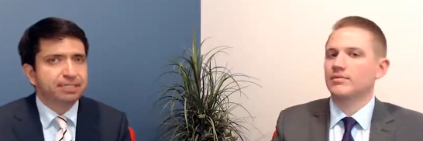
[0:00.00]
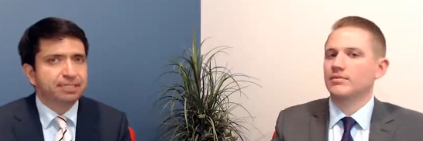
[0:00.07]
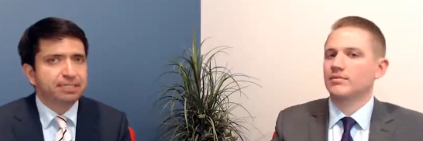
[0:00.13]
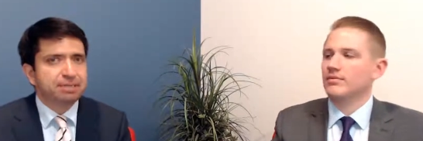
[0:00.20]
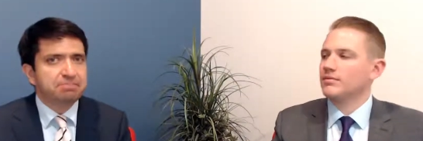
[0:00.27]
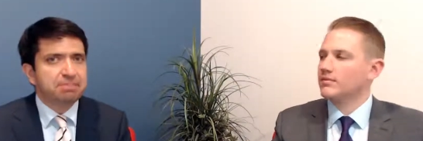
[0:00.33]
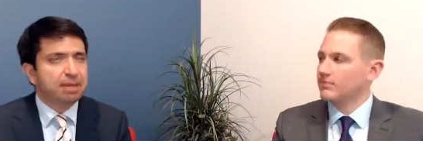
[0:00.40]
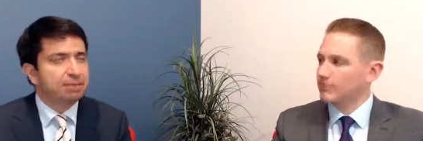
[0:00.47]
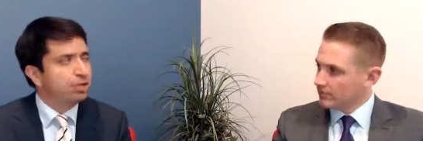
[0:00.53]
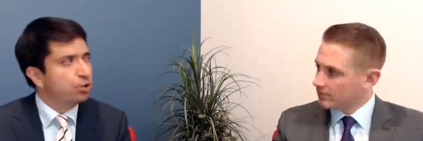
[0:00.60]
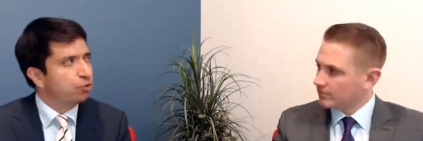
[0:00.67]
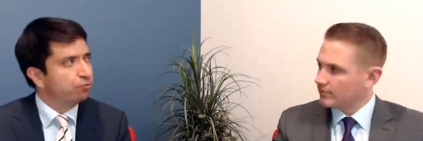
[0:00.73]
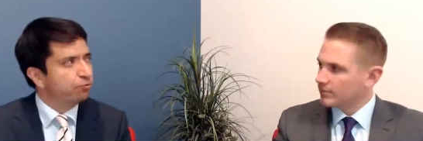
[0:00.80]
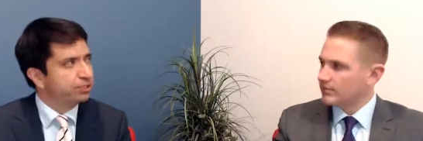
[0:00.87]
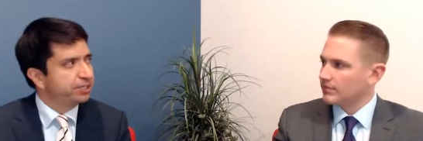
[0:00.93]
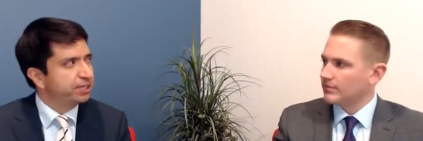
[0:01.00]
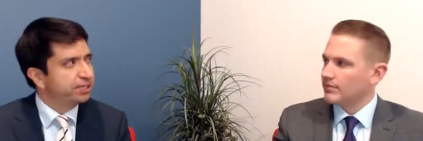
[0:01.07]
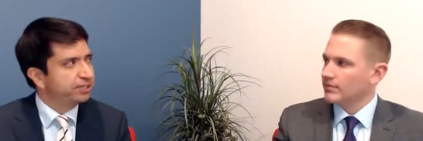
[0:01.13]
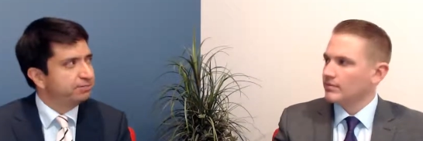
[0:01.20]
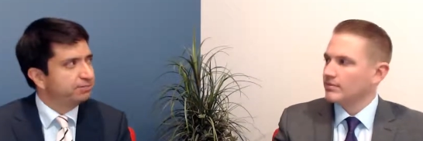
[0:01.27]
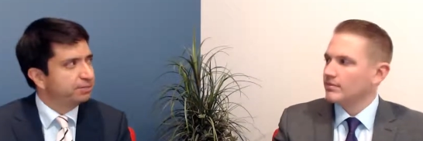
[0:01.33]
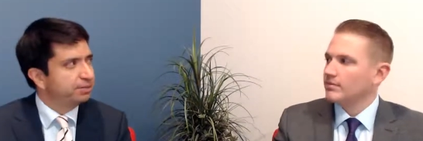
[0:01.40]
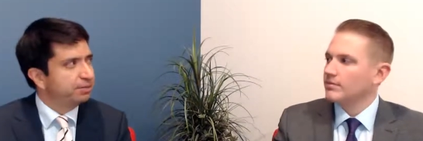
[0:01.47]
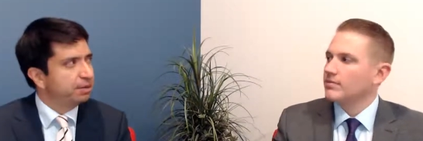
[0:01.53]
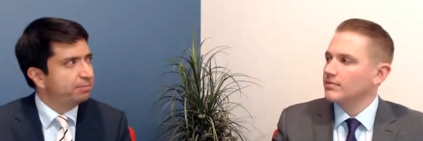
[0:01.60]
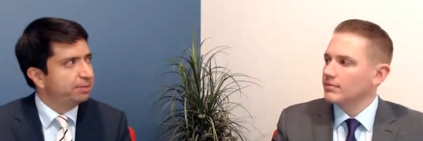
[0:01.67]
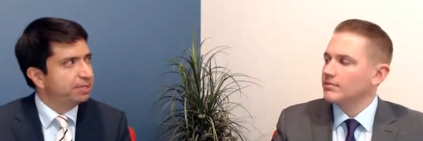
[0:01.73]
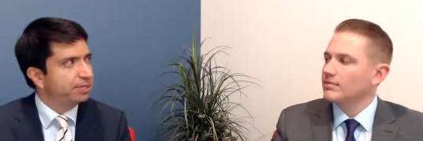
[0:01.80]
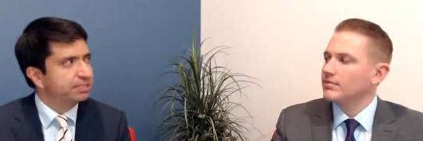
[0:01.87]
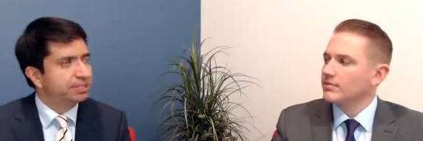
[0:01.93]
Speaker 1: maybe overdone uh,
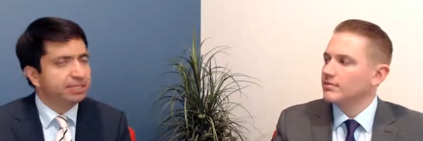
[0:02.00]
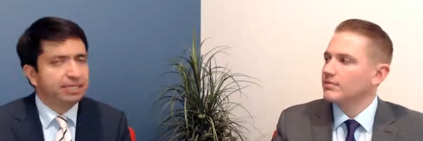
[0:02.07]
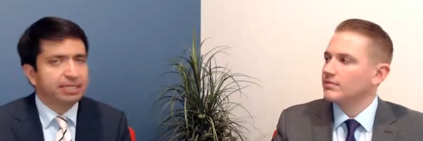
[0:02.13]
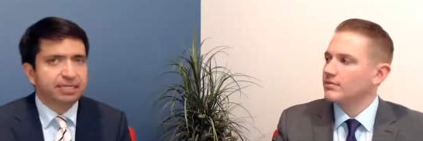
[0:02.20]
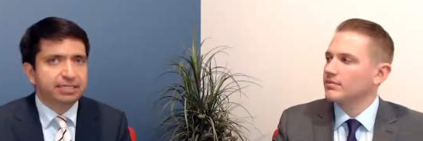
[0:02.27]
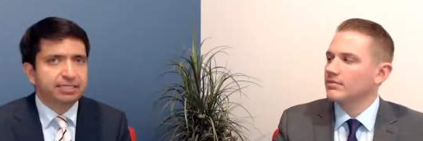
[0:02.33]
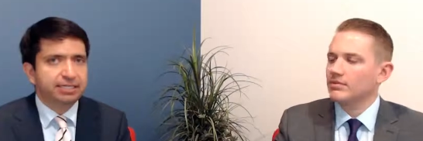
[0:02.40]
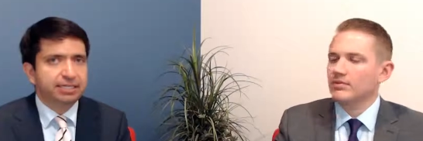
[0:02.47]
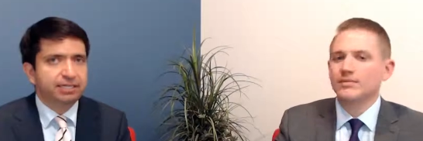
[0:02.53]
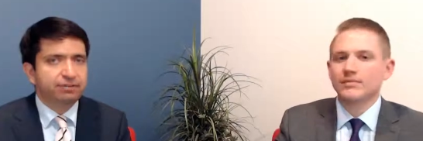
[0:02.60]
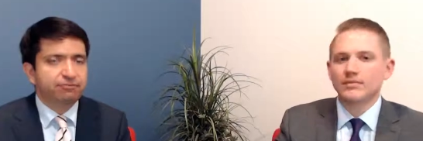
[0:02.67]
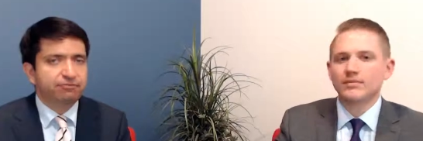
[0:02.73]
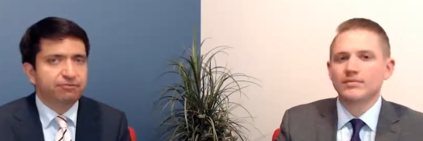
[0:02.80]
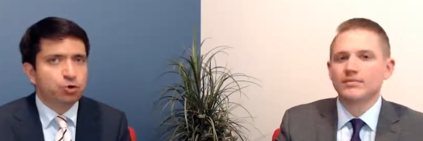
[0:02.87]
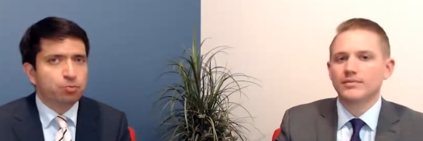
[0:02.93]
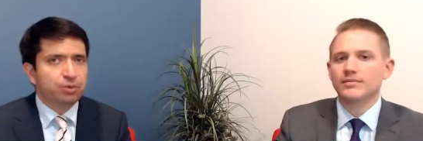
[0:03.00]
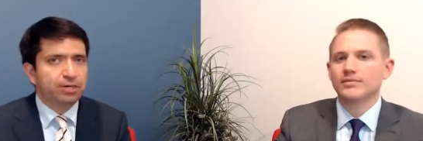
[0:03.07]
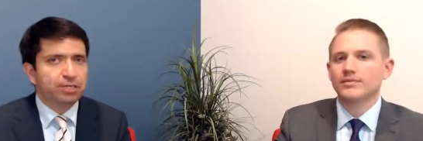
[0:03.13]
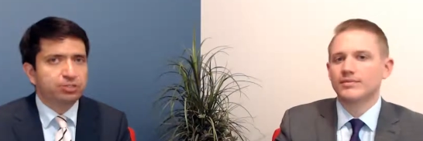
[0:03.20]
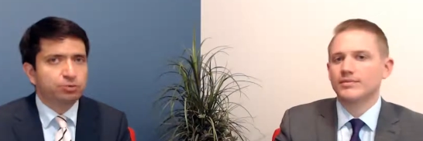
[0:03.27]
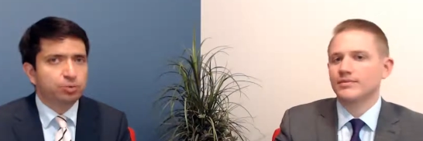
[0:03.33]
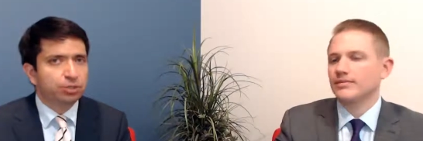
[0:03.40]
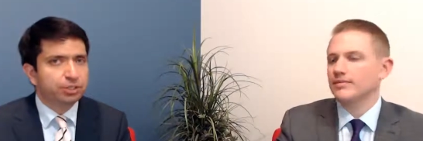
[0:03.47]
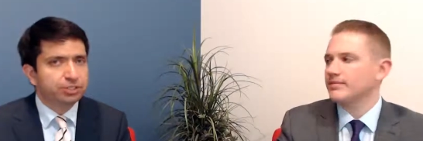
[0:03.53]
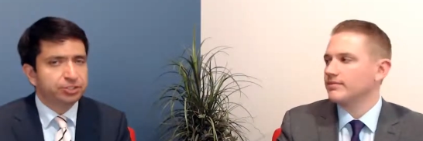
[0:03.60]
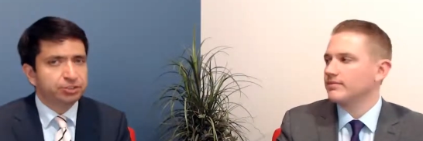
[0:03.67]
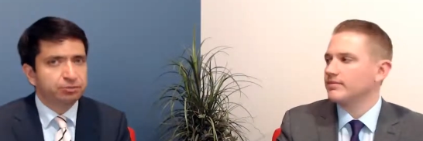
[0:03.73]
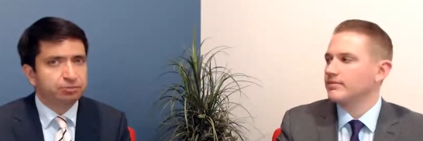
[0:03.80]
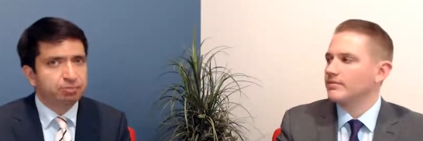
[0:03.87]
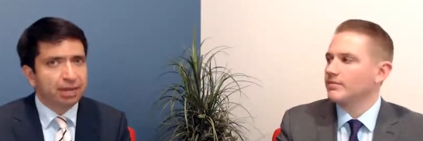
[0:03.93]
because in the end, if nobody's willing to
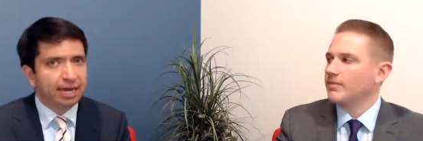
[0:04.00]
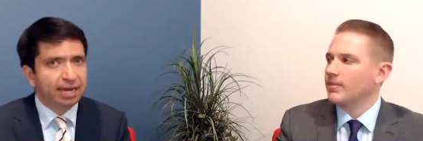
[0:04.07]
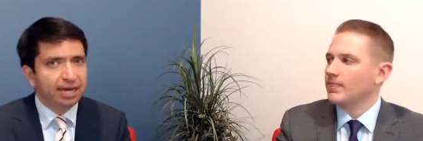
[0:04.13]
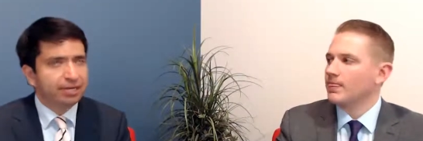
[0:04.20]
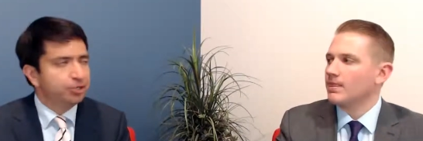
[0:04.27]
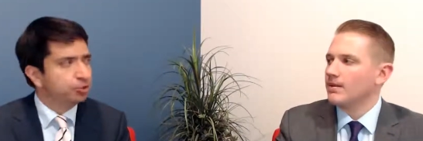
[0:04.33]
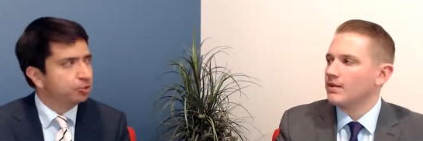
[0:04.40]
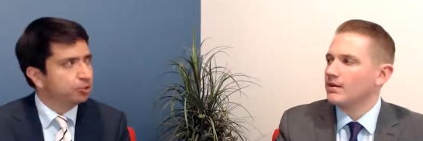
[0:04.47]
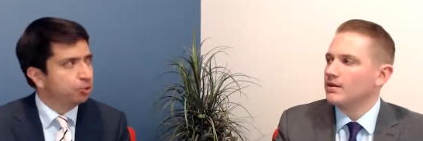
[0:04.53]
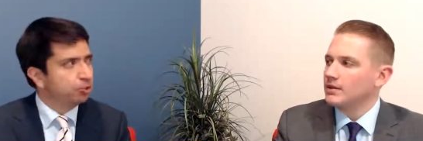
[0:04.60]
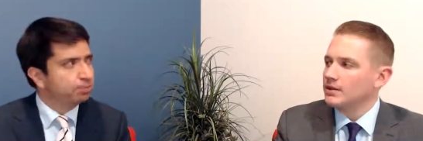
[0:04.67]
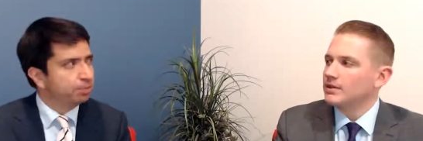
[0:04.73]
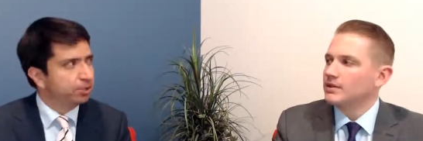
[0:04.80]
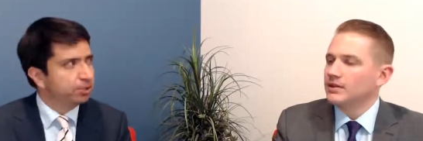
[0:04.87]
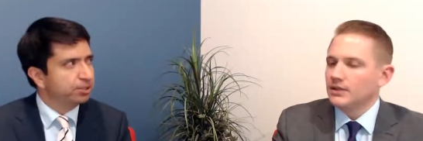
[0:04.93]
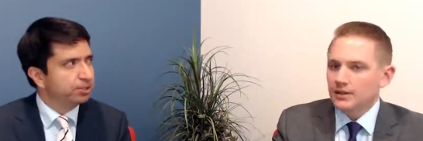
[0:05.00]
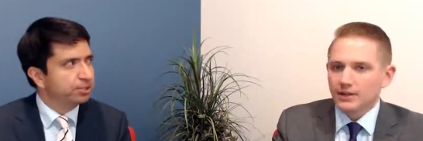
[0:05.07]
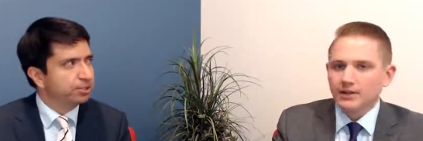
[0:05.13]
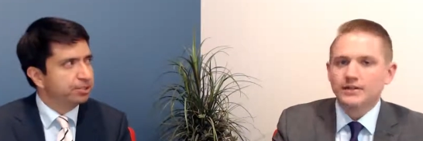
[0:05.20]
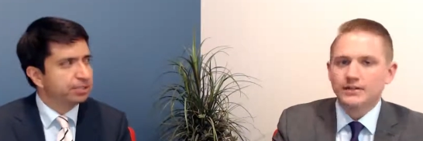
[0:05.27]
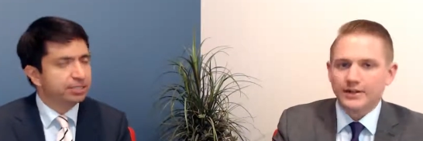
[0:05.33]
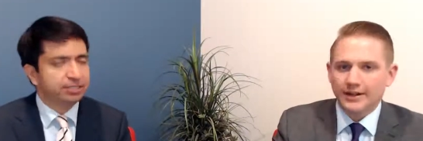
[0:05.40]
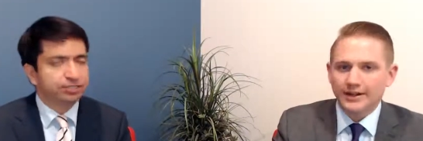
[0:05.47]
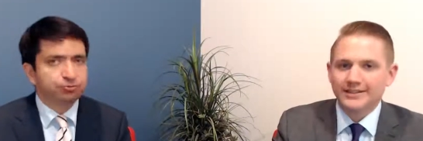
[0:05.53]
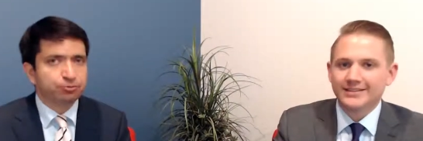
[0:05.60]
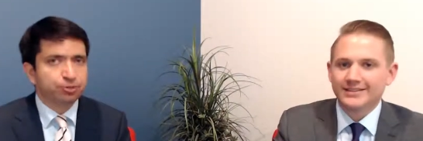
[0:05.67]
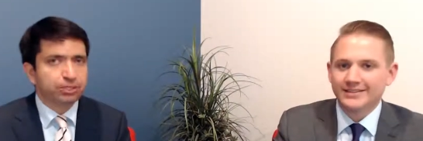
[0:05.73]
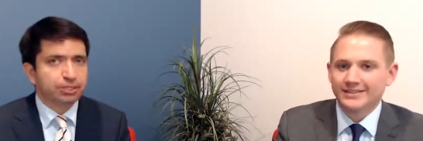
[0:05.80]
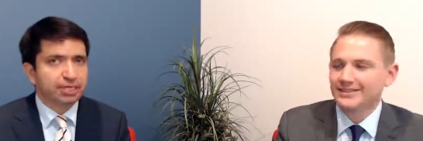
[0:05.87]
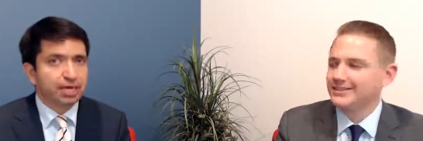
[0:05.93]
buy your gold bar, then right. it's really
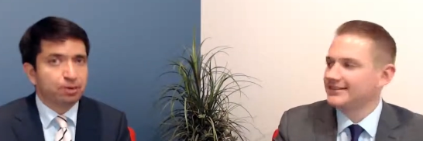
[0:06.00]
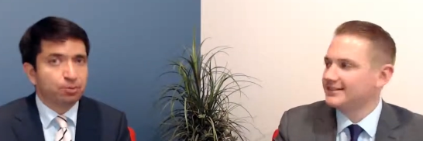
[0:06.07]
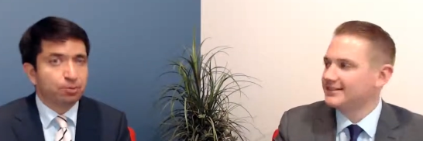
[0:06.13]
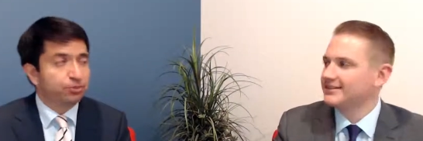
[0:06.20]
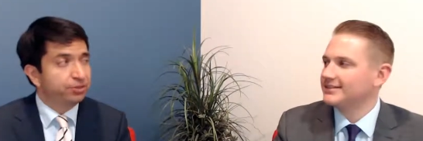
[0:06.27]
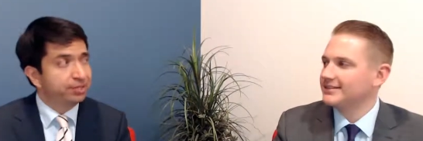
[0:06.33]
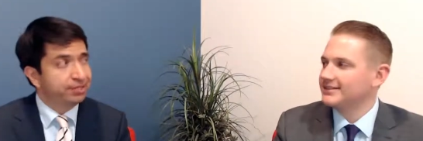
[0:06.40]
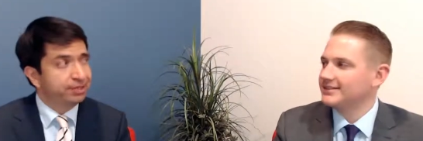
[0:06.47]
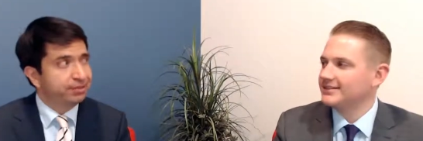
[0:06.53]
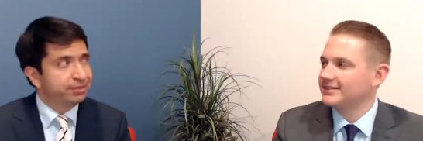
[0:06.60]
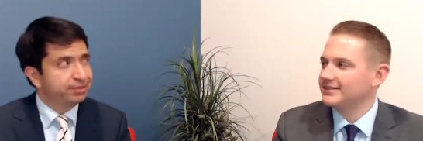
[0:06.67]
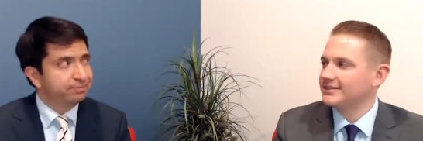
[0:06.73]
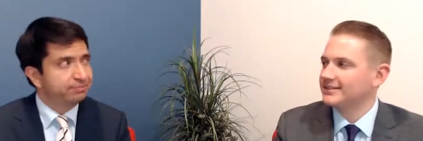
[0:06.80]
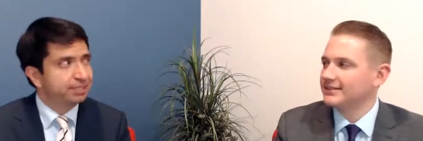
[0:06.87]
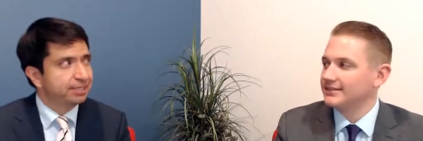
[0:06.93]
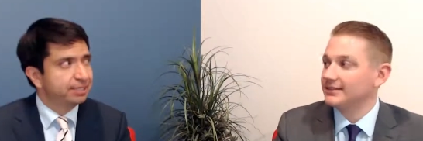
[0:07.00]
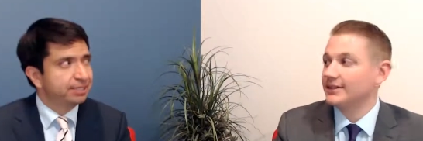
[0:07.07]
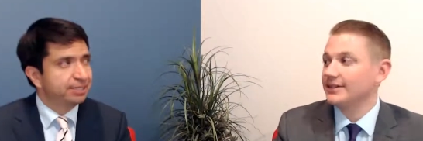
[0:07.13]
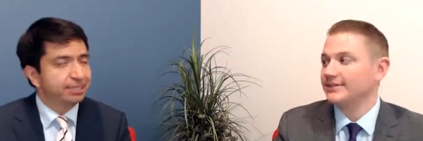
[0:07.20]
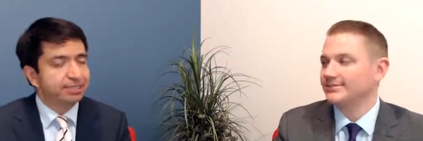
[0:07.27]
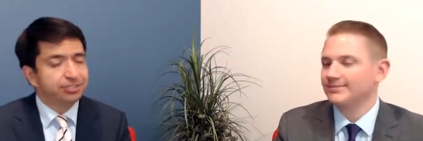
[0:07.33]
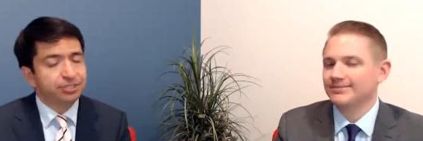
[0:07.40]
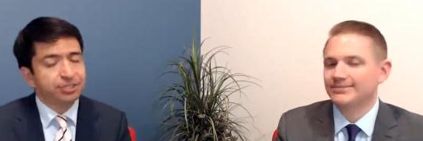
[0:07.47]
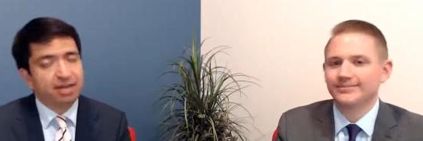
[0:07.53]
not worth anything. Right. And so you have